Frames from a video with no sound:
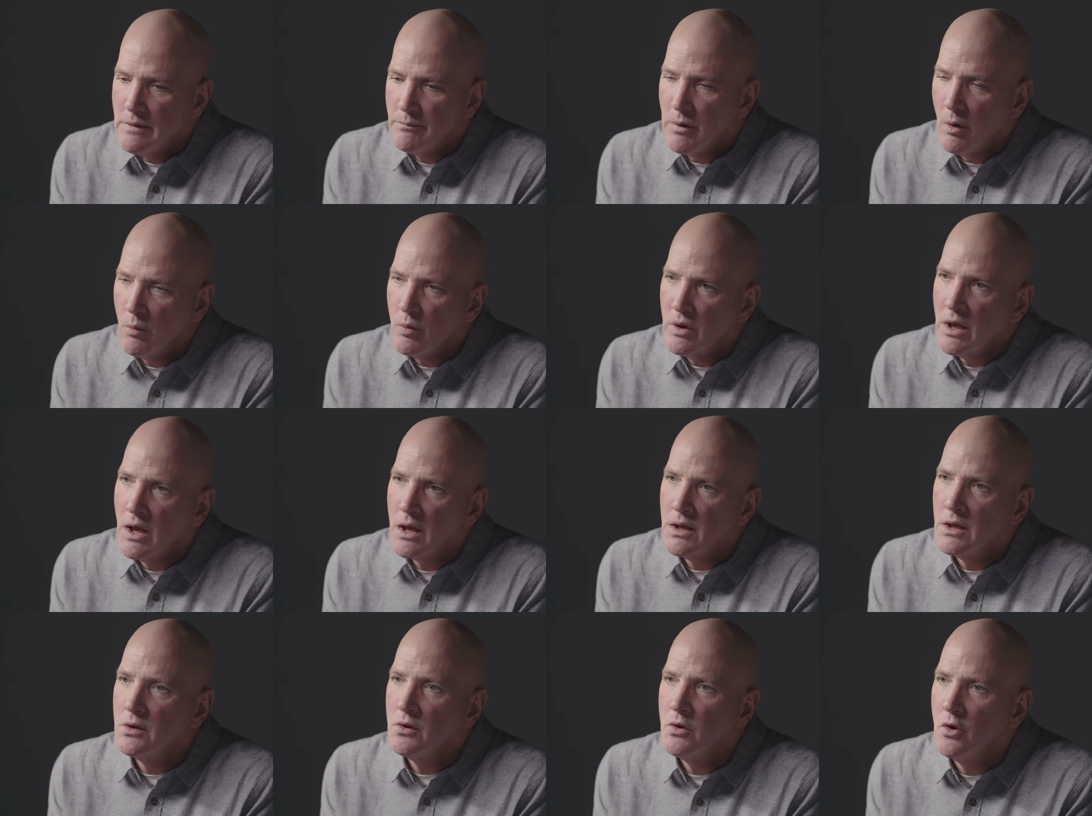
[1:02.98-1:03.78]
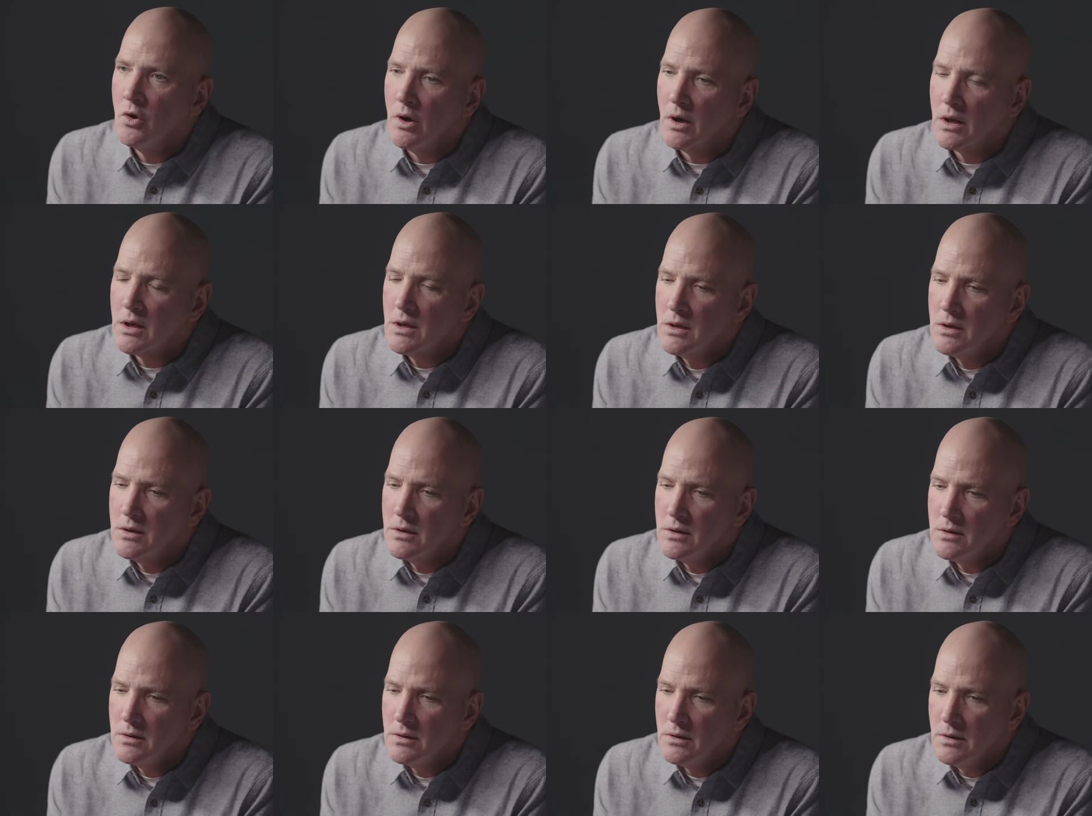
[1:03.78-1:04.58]
but we got to look
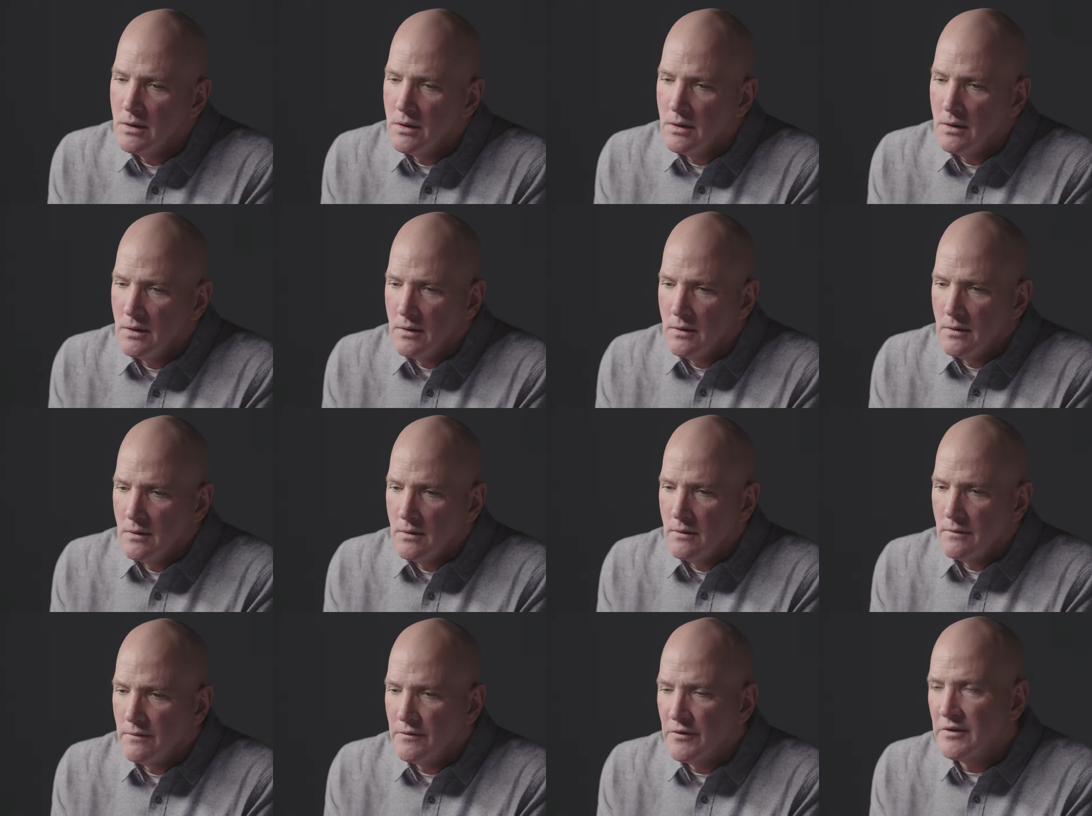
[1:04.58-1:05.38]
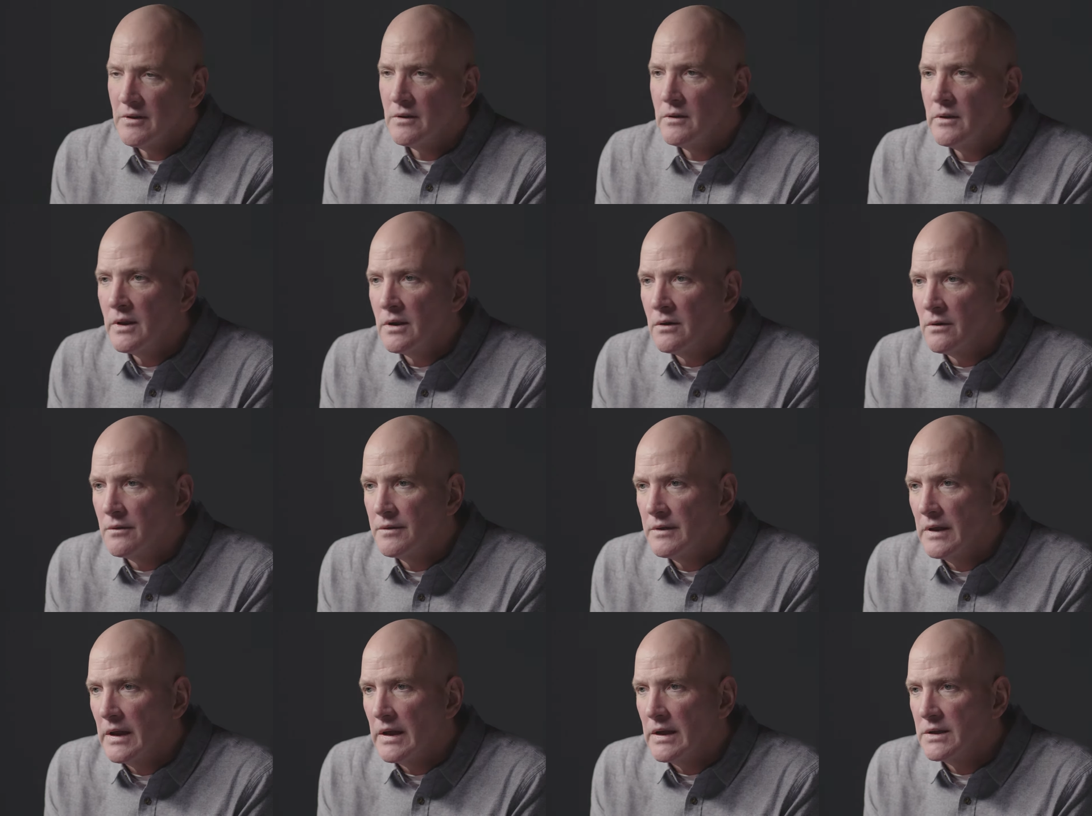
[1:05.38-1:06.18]
for the little
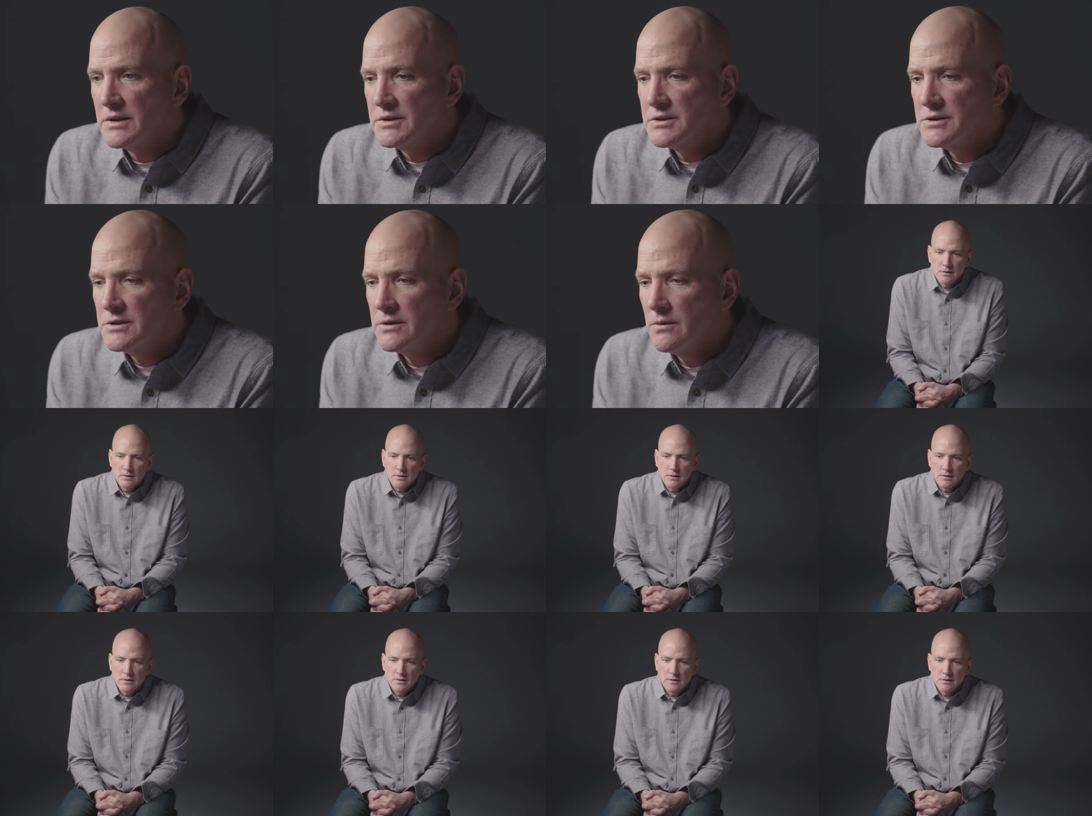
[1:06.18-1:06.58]
things